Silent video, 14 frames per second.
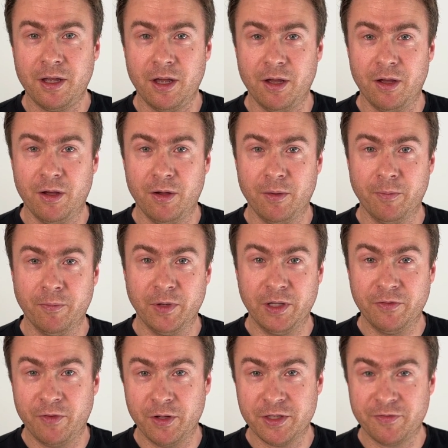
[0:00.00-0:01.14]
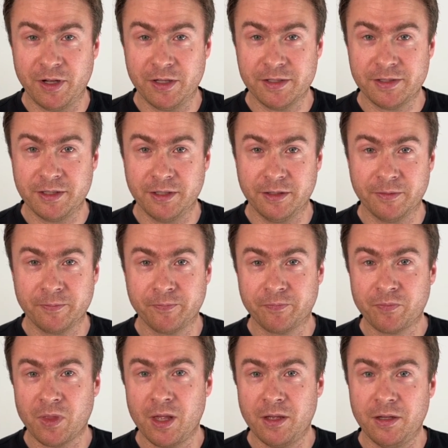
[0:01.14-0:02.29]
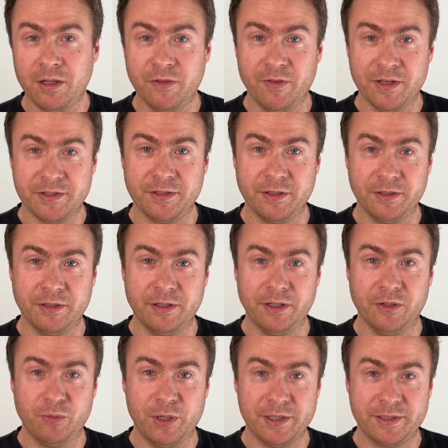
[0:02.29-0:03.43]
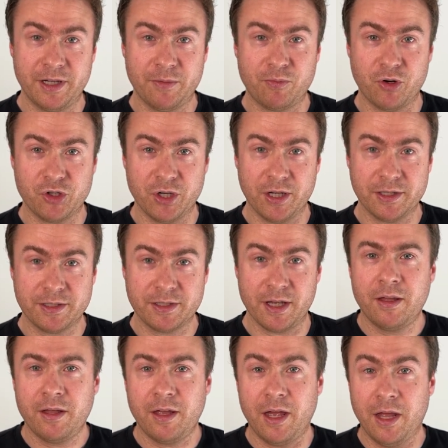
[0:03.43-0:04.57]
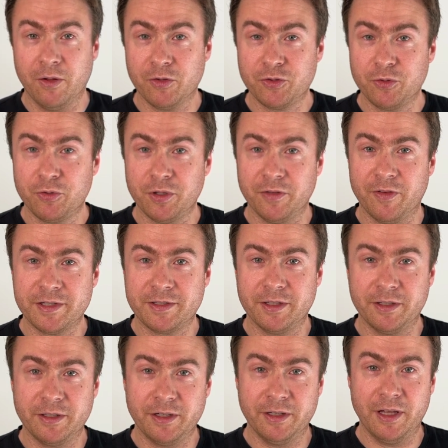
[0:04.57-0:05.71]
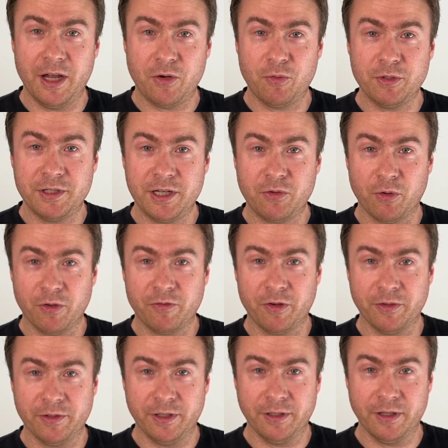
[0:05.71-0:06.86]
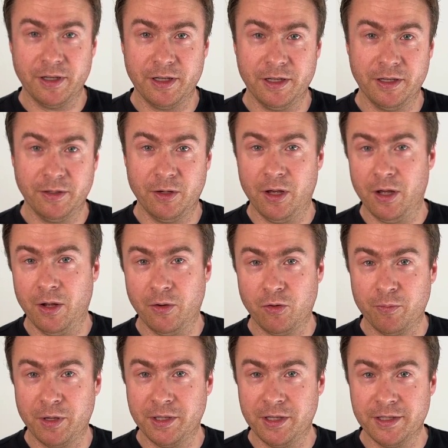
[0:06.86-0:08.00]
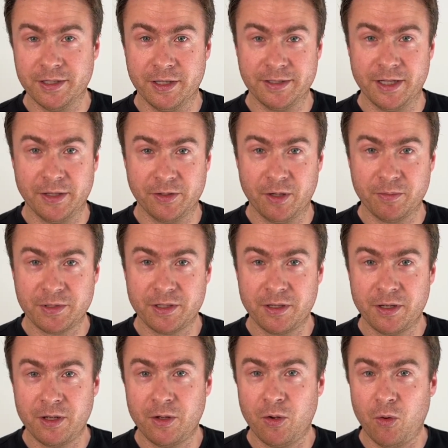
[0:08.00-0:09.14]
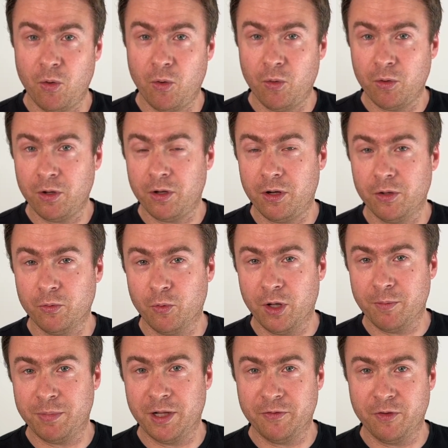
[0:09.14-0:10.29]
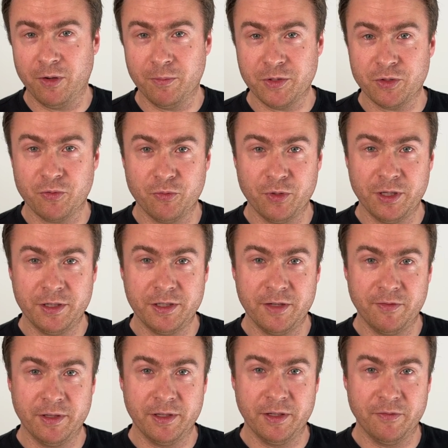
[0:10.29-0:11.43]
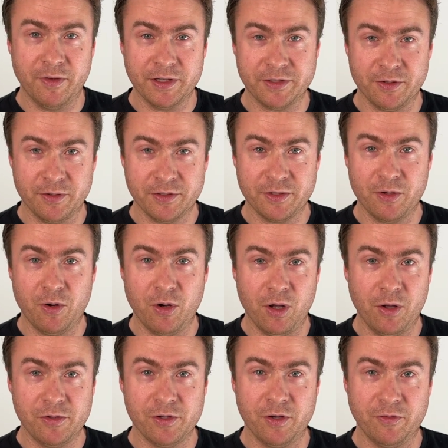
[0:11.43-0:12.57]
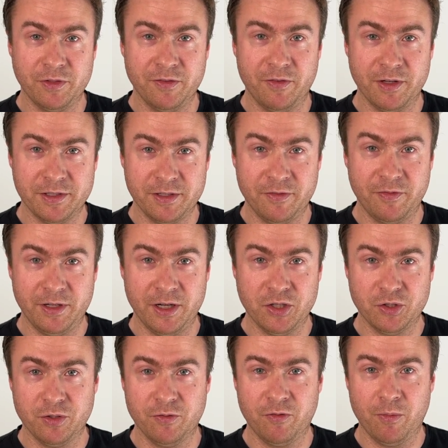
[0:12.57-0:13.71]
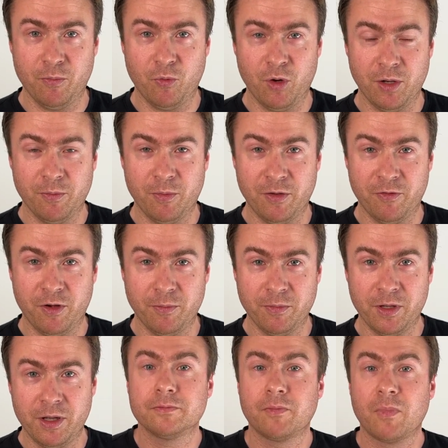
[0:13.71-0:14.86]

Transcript: invoice financing, investing in real estate projects, and also investing in equity crowdfunding in companies and startups. All on one platform, so really giving investors a lot of diversification from one platform.